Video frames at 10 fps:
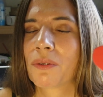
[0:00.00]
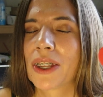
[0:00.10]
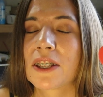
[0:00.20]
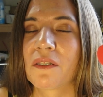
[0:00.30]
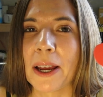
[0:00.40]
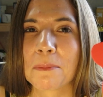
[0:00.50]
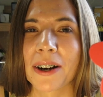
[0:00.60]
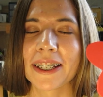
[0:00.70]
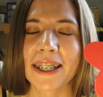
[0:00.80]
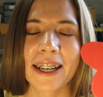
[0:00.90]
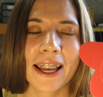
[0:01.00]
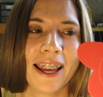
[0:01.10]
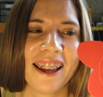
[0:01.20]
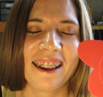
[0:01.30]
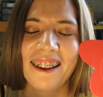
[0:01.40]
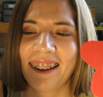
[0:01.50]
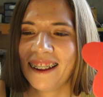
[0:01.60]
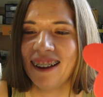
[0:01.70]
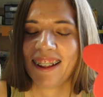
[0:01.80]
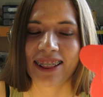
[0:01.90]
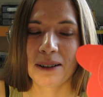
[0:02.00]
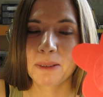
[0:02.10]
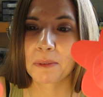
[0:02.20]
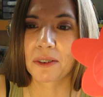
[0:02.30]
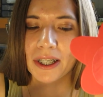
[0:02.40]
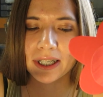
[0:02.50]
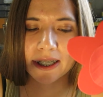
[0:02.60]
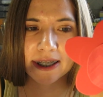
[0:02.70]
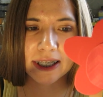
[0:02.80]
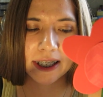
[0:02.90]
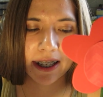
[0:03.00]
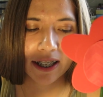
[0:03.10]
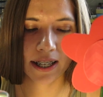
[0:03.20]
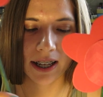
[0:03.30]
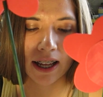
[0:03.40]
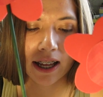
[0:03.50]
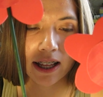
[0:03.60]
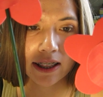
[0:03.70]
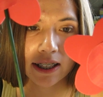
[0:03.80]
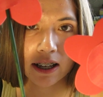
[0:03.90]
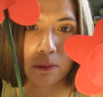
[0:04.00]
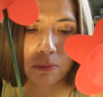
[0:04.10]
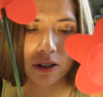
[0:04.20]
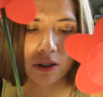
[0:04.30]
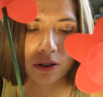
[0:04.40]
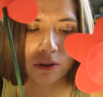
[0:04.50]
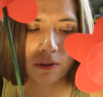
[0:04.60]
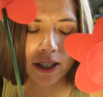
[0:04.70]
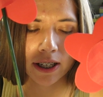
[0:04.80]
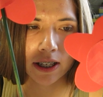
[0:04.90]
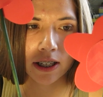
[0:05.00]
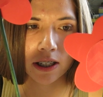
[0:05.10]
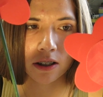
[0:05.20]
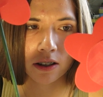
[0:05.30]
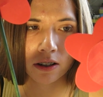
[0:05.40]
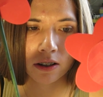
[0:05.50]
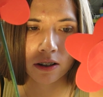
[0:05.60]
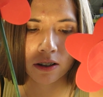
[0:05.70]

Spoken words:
It's vibrating. That made me really dizzy. I think I'll put 2 right here.